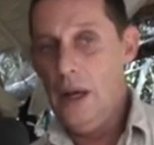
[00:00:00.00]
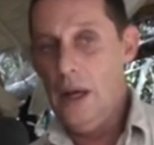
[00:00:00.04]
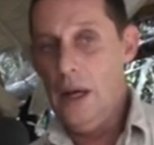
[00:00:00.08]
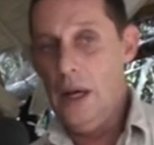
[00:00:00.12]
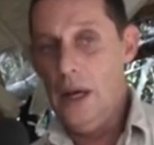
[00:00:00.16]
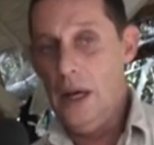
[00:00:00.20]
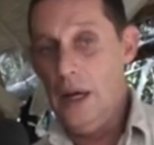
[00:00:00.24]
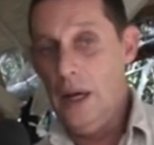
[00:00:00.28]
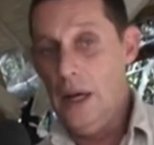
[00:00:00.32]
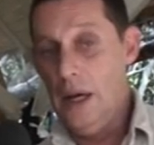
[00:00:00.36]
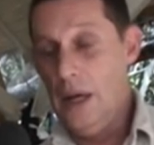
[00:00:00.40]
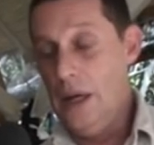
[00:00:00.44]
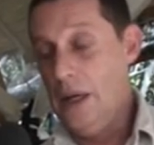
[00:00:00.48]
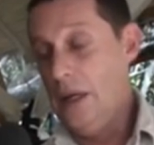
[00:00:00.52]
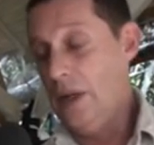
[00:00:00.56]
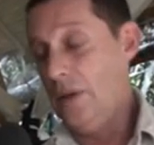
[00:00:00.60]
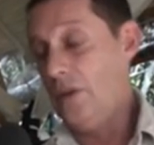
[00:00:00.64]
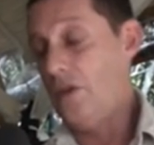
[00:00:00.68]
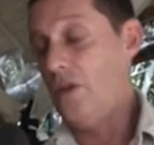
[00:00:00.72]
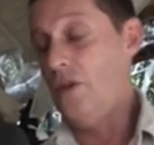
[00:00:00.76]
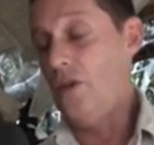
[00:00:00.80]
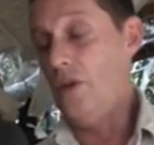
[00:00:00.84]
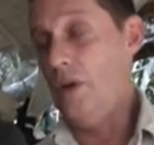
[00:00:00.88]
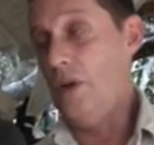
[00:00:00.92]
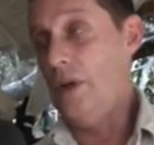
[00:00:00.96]

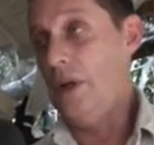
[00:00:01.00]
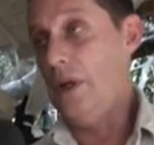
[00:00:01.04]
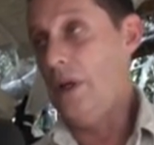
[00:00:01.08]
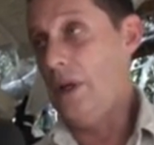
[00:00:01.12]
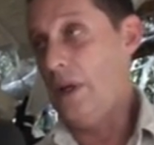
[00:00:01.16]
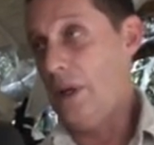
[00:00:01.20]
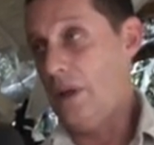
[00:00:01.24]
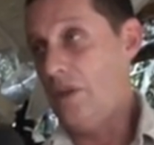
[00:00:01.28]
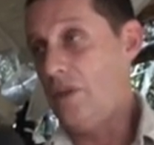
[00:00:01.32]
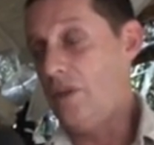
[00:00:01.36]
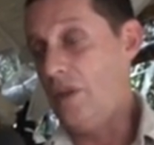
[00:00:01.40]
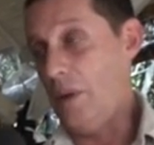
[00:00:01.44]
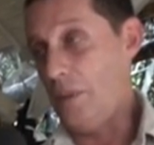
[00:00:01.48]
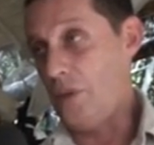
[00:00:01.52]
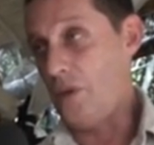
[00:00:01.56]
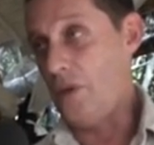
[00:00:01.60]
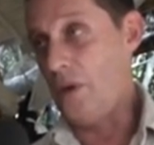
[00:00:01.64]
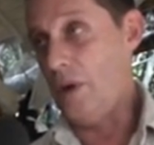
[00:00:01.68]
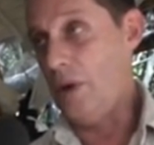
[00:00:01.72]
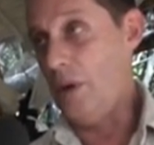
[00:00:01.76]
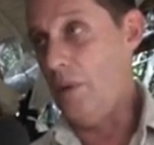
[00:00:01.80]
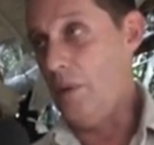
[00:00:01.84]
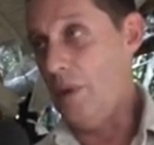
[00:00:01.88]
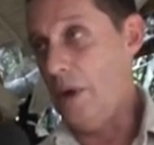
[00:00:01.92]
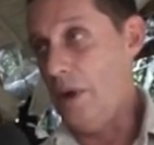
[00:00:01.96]
It's doing
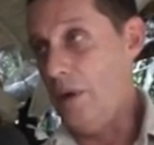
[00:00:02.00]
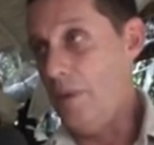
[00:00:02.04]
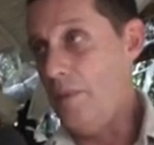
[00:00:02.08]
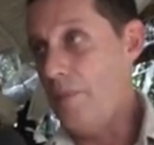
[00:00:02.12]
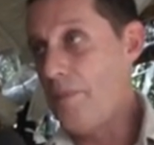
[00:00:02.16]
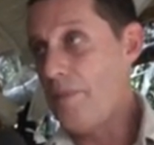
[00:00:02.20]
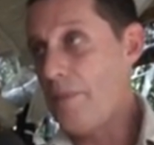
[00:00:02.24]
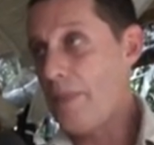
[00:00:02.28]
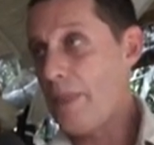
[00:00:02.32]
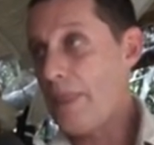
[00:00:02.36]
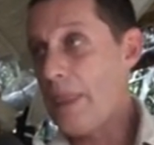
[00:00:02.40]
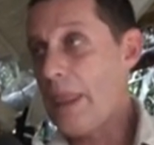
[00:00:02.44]
exceptionally well.